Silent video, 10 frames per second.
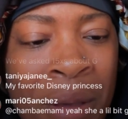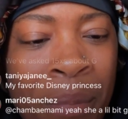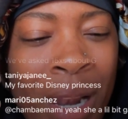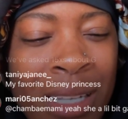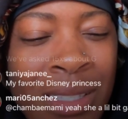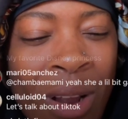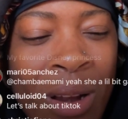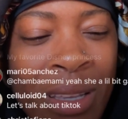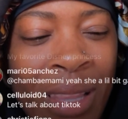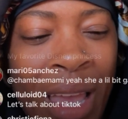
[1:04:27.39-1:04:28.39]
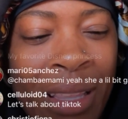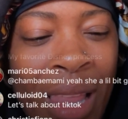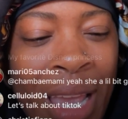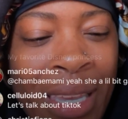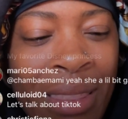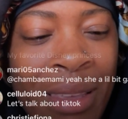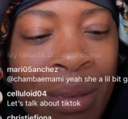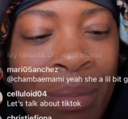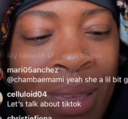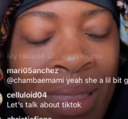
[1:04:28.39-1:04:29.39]
but I started like liking
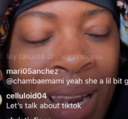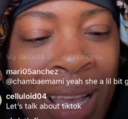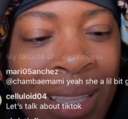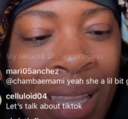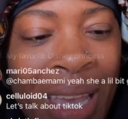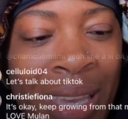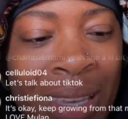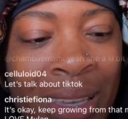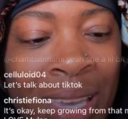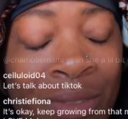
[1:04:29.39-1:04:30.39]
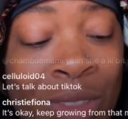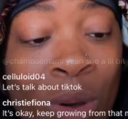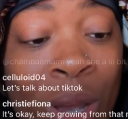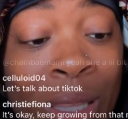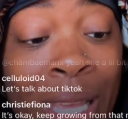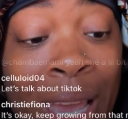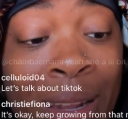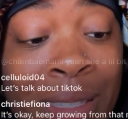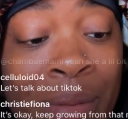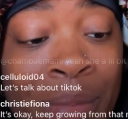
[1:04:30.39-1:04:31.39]
them, and then I like even though
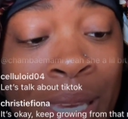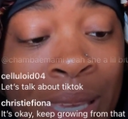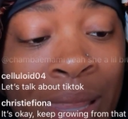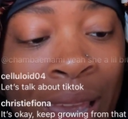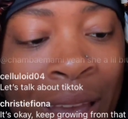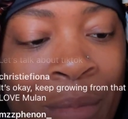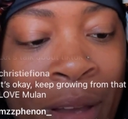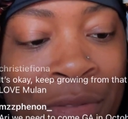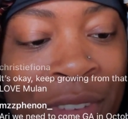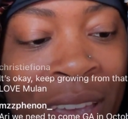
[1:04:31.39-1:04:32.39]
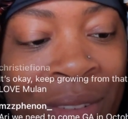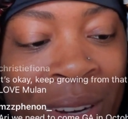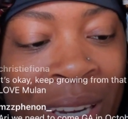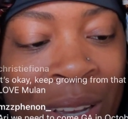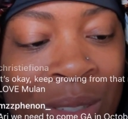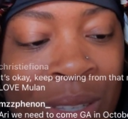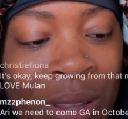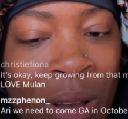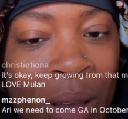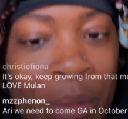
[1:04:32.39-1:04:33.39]
Atlanta to me they have my favorite nail
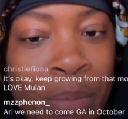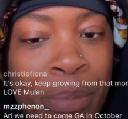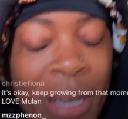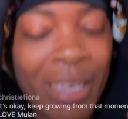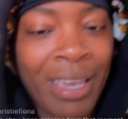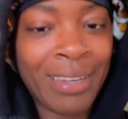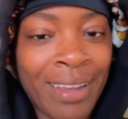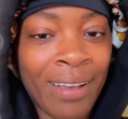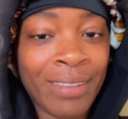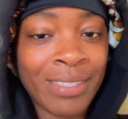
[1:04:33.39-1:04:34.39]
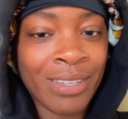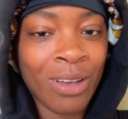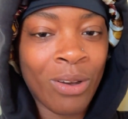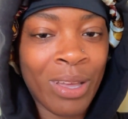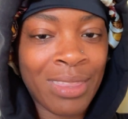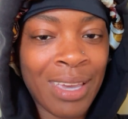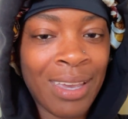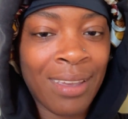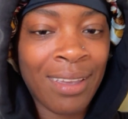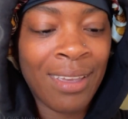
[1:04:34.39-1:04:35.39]
salon, Buckhead Nail and Toe, I
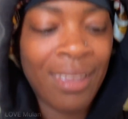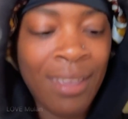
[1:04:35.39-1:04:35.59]
think.